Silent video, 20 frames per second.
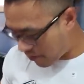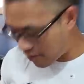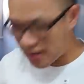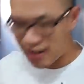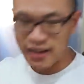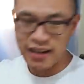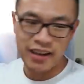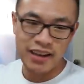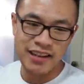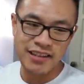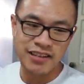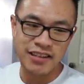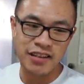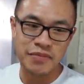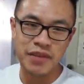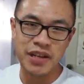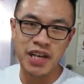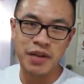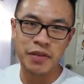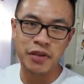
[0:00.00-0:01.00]
but then it started
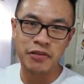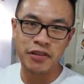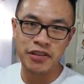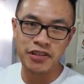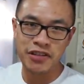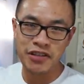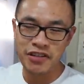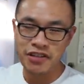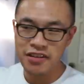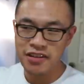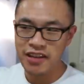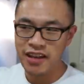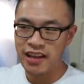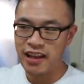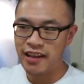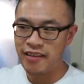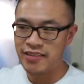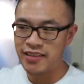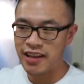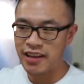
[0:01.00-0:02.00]
becoming winter and
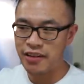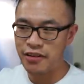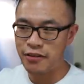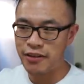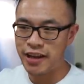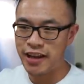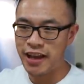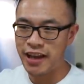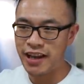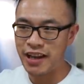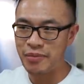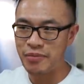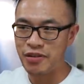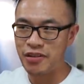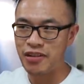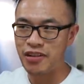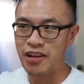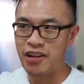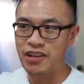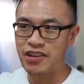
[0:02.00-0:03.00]
I was like, okay, I need
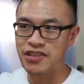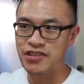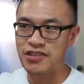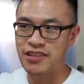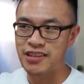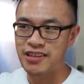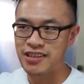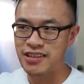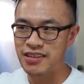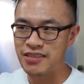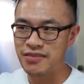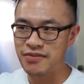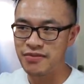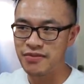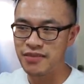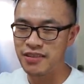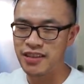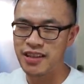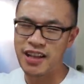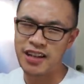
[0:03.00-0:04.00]
more long shorts.
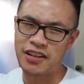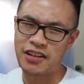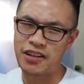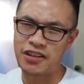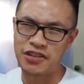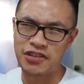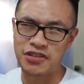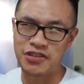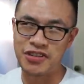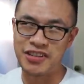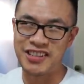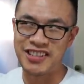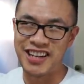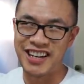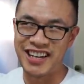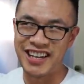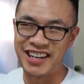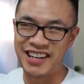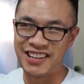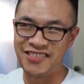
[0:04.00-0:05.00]
Not long shorts, I
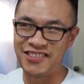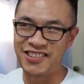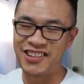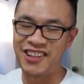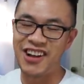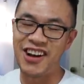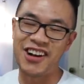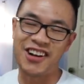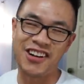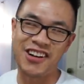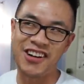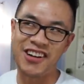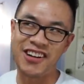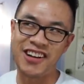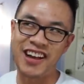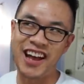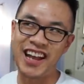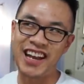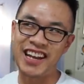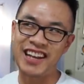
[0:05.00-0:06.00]
need long
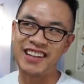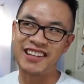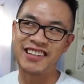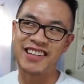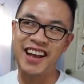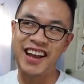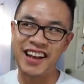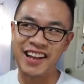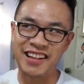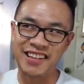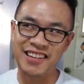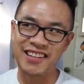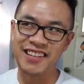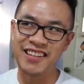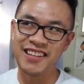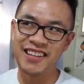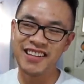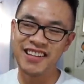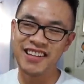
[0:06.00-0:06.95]
tights.